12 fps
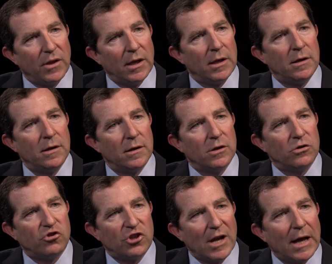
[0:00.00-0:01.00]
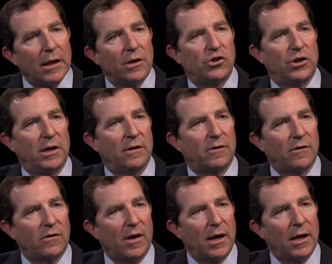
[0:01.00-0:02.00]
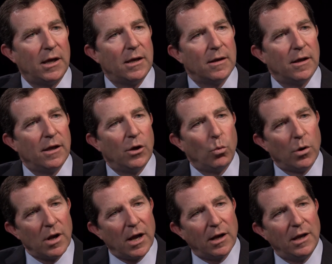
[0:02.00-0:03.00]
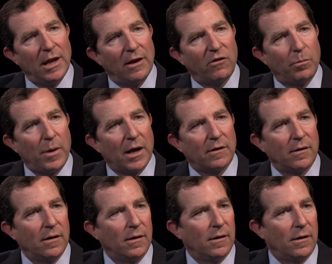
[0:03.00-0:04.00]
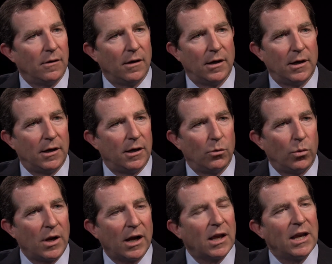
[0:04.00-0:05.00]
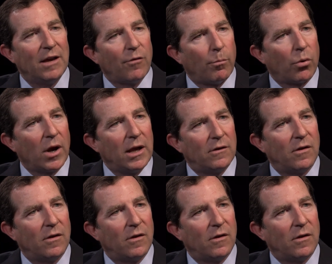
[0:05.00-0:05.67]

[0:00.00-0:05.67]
then challenging to say we're not going to give a break